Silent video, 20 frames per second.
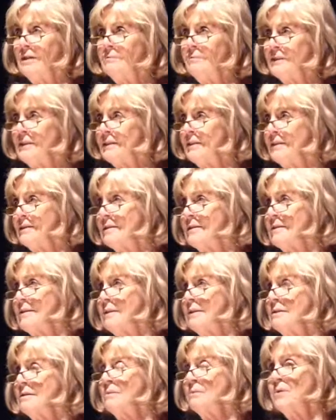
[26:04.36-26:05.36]
up at 6
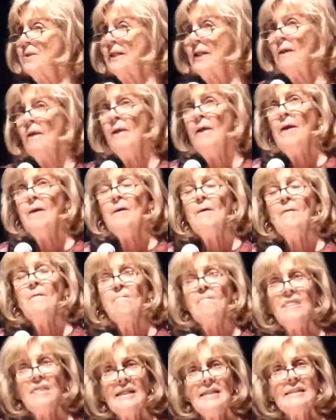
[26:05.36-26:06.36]
o'clock in the morning.
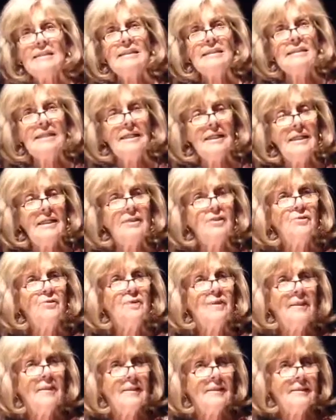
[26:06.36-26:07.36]
This is the country
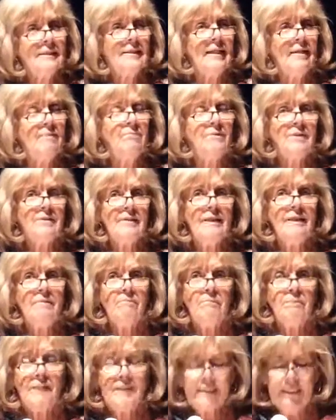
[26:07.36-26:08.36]
that established
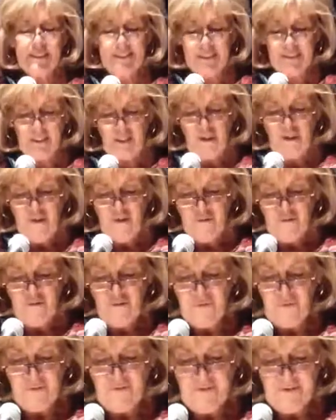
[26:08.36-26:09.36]
that precedent.
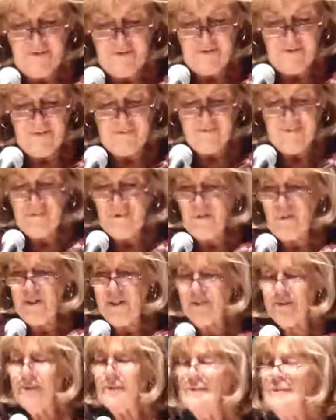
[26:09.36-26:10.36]
So the
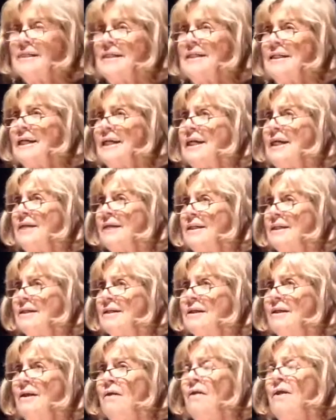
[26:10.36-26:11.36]
lawyers in Kenya,
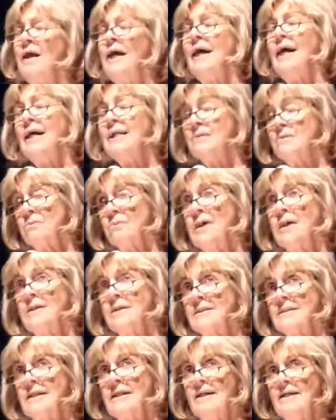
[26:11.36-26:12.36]
as well
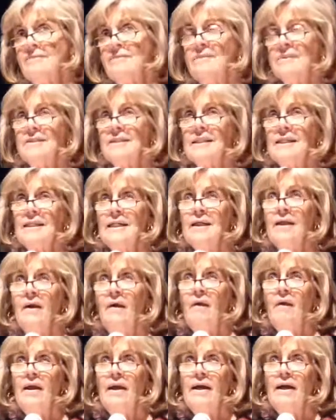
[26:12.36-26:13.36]
as, I have to say,
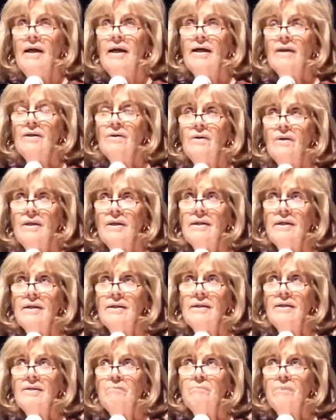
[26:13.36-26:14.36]

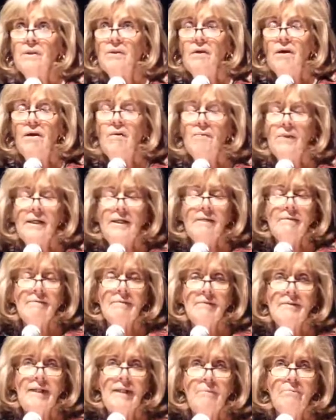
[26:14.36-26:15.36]
Ghana and Malawi,
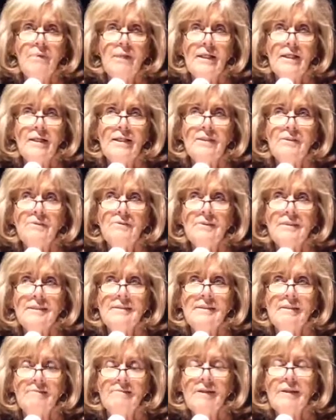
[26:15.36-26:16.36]
the neighboring countries
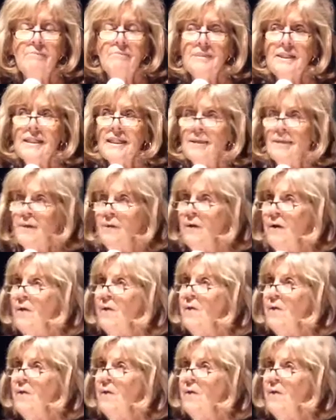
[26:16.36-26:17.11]
that come together,